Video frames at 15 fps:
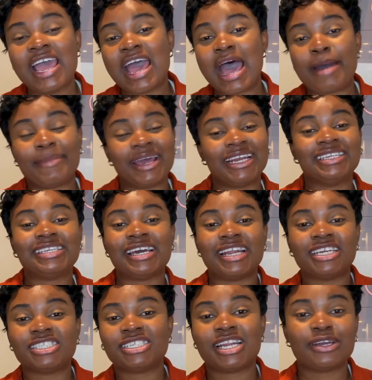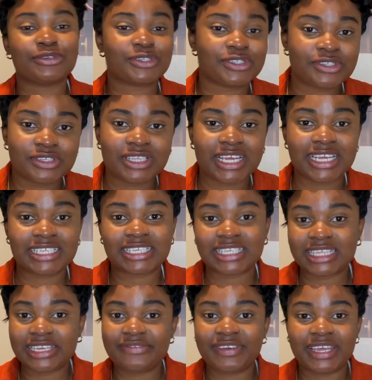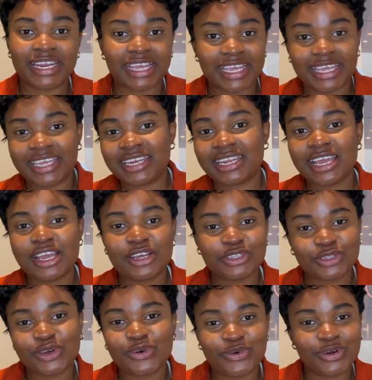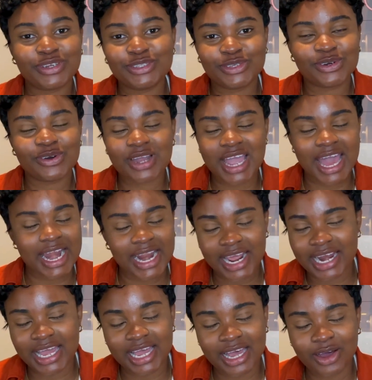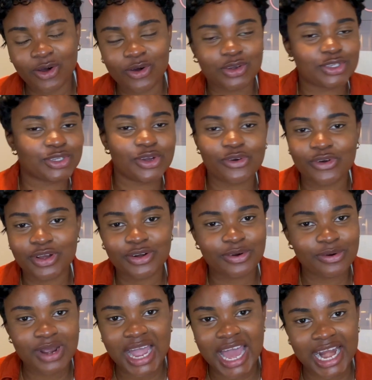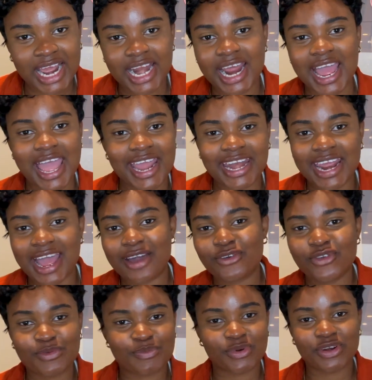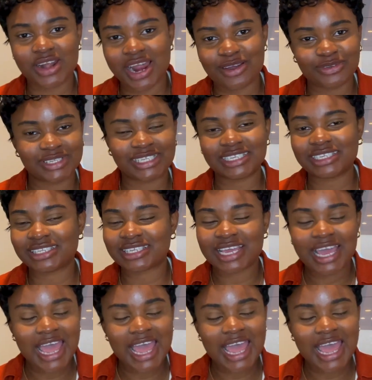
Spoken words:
I'm an international student living in Toronto, Canada, or Toronto, Canada, anyhow you pronounce it.